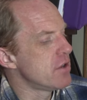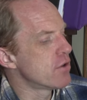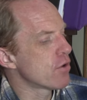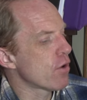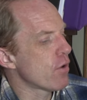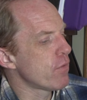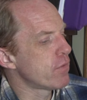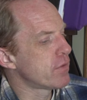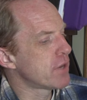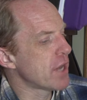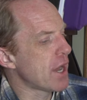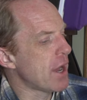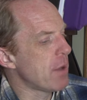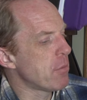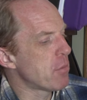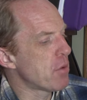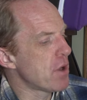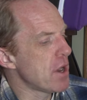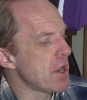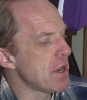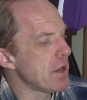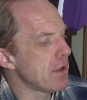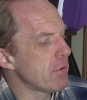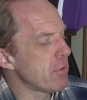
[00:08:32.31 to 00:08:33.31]
He drove Tom
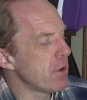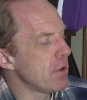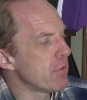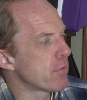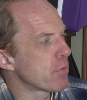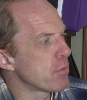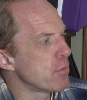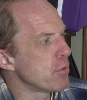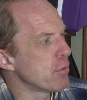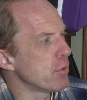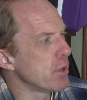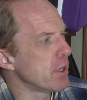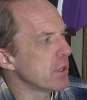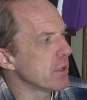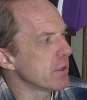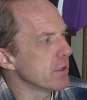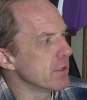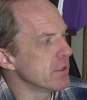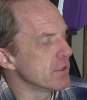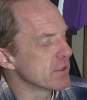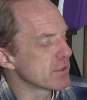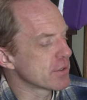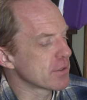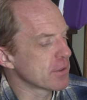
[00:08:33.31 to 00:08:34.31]
Brady away from New
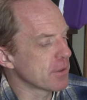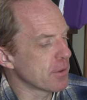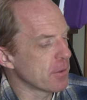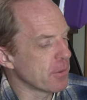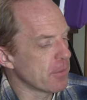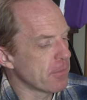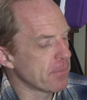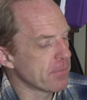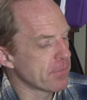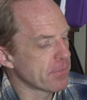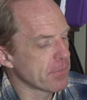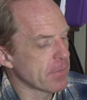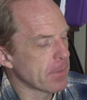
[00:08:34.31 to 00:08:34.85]
England, so...